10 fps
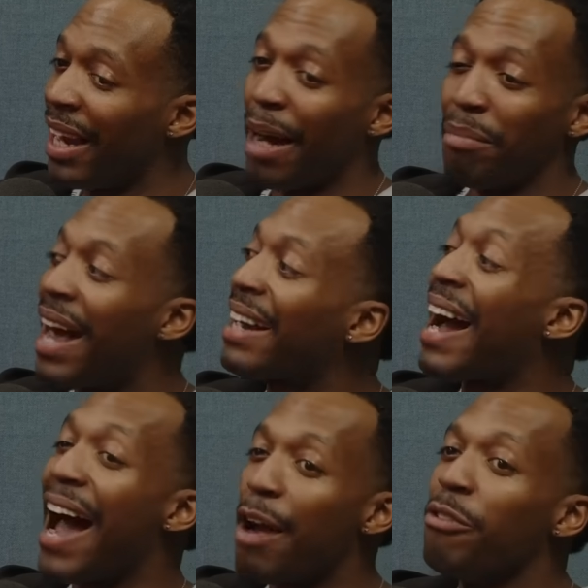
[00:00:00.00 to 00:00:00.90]
And I'm like,
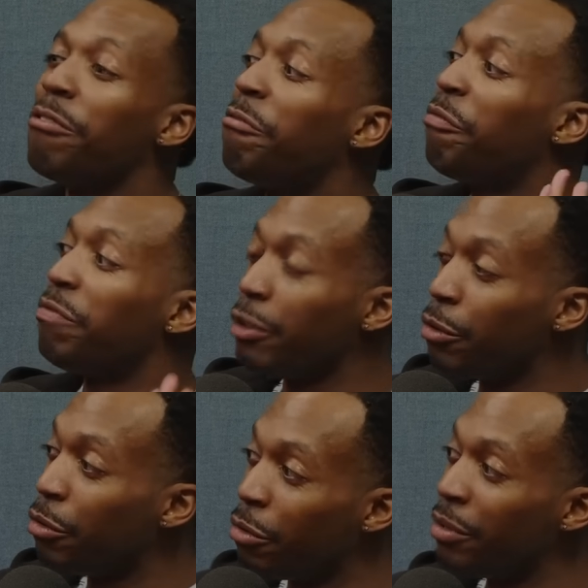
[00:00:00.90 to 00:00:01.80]
I
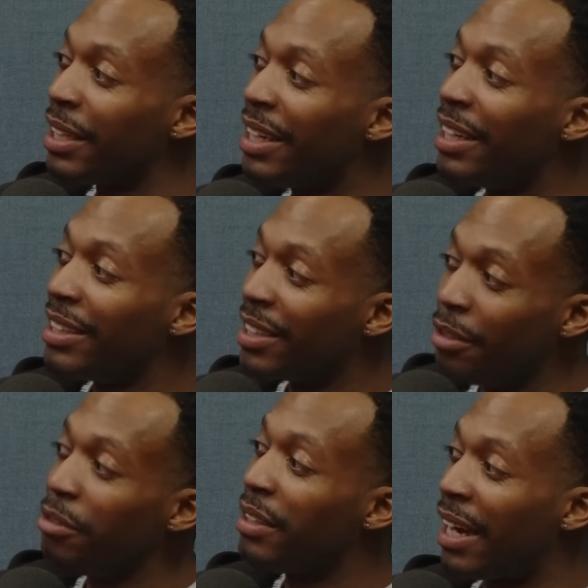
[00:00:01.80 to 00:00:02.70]
refuse to
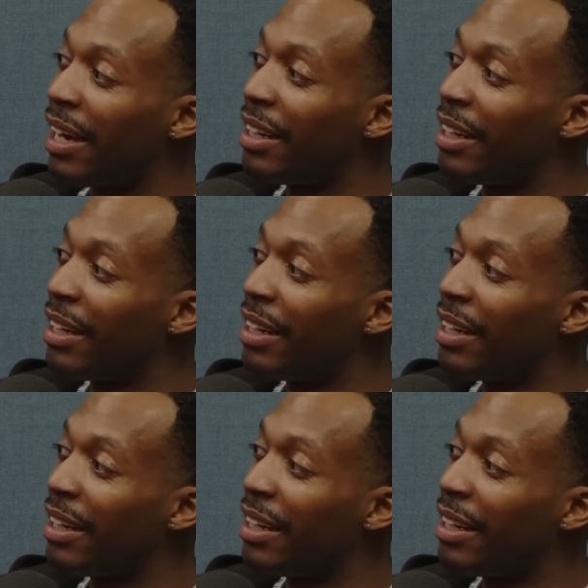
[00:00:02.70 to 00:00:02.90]
do that.